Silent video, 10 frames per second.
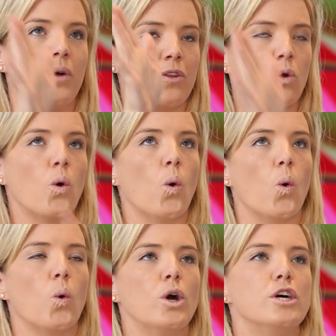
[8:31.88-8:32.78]
the
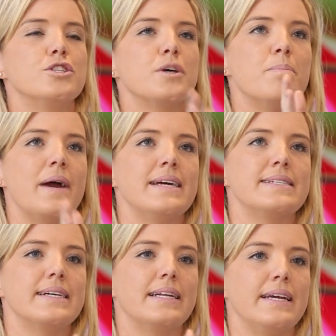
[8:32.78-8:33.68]
core. So
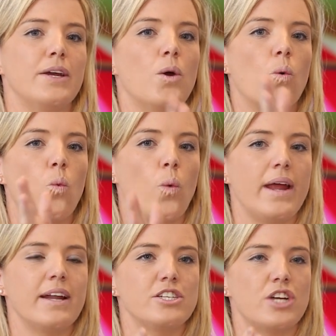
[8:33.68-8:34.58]
basically,
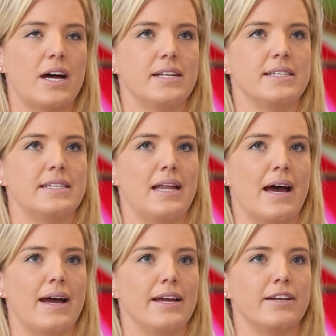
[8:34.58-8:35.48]
when a child is
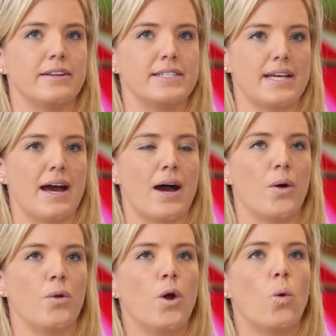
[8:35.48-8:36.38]
lying
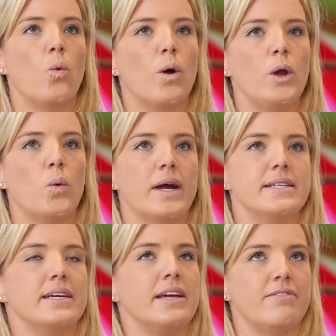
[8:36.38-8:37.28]
down, what we're
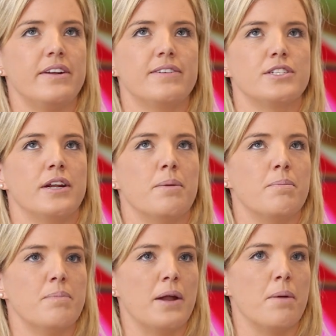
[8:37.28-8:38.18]
wanting, even if it's on
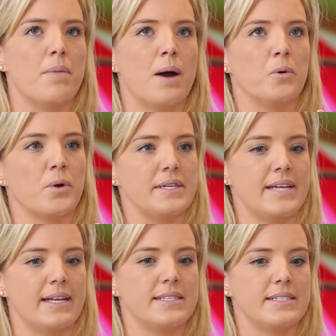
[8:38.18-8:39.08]
a mum or a
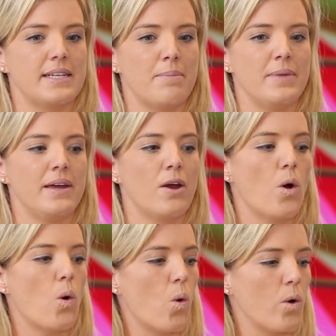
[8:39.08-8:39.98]
dad's tummy,
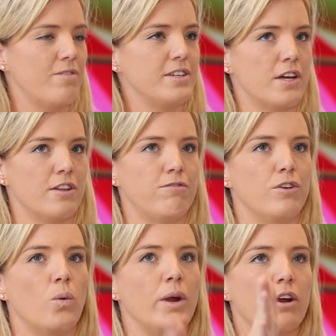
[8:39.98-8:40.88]
or if it's on the
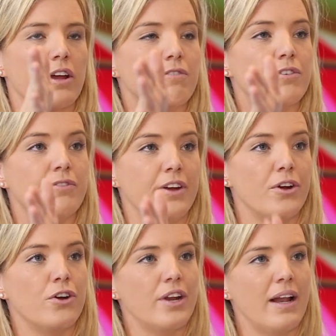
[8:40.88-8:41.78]
floor, we're looking for
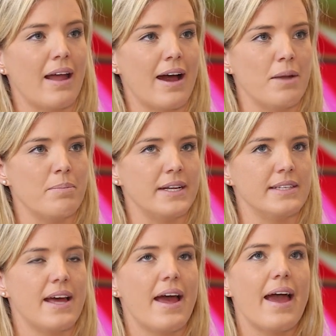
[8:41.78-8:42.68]
very good
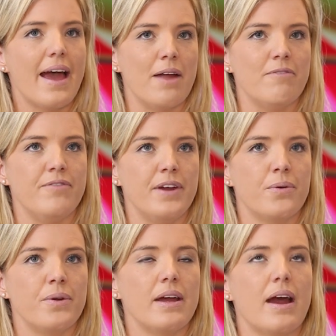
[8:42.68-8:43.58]
alignment and
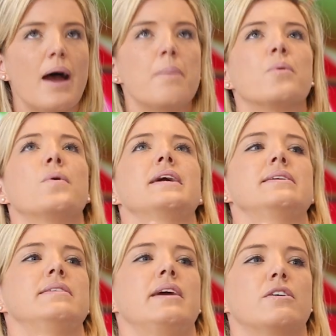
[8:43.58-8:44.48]
very
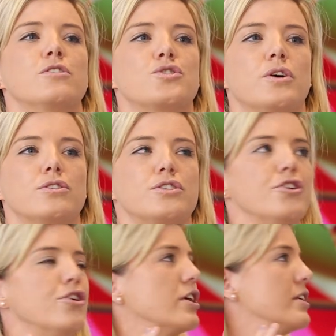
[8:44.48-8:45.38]
upright neck control. So
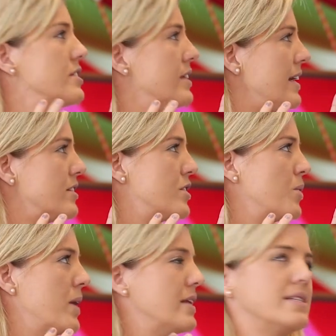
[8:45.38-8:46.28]
not next to
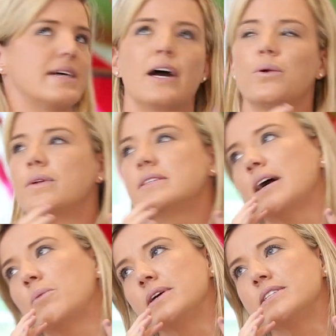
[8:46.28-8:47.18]
the one side all the
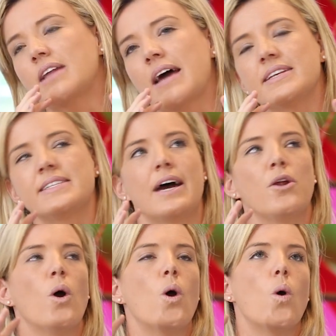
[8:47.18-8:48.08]
time, one to the other side,
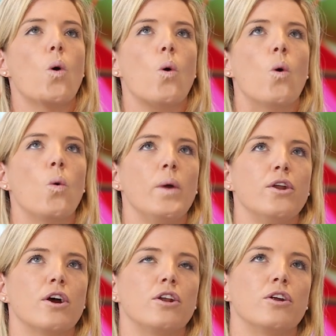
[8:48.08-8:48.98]
or we're
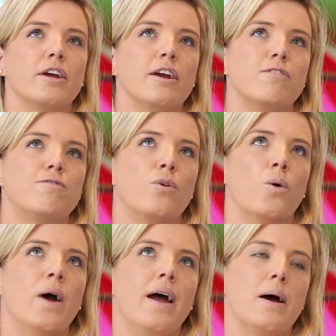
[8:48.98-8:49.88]
not looking
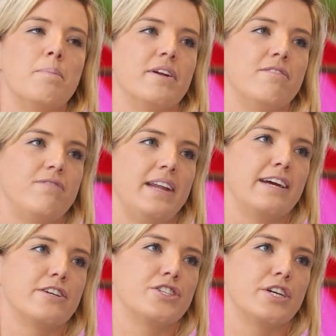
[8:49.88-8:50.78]
for a bit of
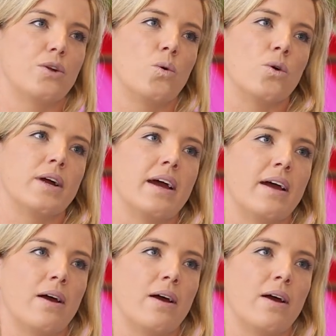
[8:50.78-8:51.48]
flexion or